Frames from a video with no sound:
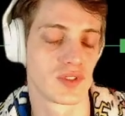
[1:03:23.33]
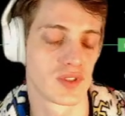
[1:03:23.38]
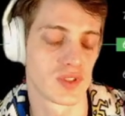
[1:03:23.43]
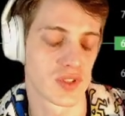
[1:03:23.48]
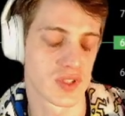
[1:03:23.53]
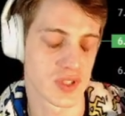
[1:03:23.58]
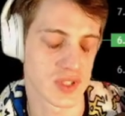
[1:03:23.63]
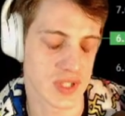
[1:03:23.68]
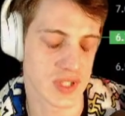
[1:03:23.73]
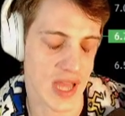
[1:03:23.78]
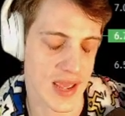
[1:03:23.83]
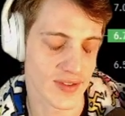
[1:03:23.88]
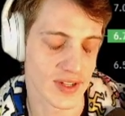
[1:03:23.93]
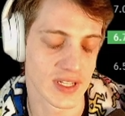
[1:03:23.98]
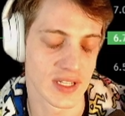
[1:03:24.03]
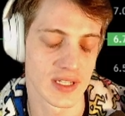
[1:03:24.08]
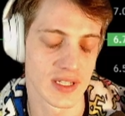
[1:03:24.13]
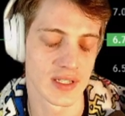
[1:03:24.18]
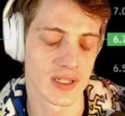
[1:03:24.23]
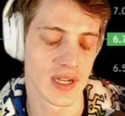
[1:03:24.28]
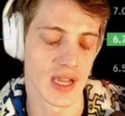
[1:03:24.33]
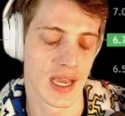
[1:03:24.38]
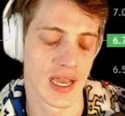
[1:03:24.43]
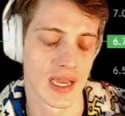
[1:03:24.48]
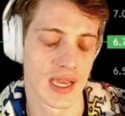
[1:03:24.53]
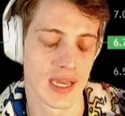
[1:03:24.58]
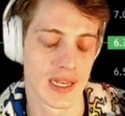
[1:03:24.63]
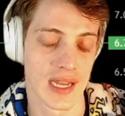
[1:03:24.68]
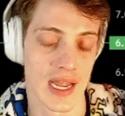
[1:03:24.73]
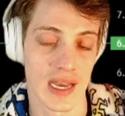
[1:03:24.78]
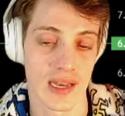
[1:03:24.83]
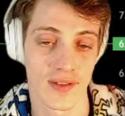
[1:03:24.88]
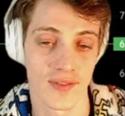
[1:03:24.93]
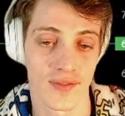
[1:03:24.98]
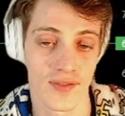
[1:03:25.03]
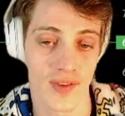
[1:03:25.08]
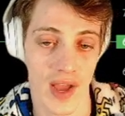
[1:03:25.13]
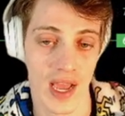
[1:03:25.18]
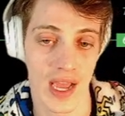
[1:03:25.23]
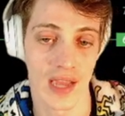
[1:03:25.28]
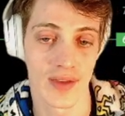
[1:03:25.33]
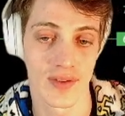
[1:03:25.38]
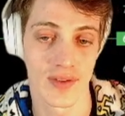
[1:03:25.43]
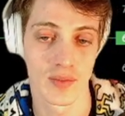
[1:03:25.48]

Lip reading: 795.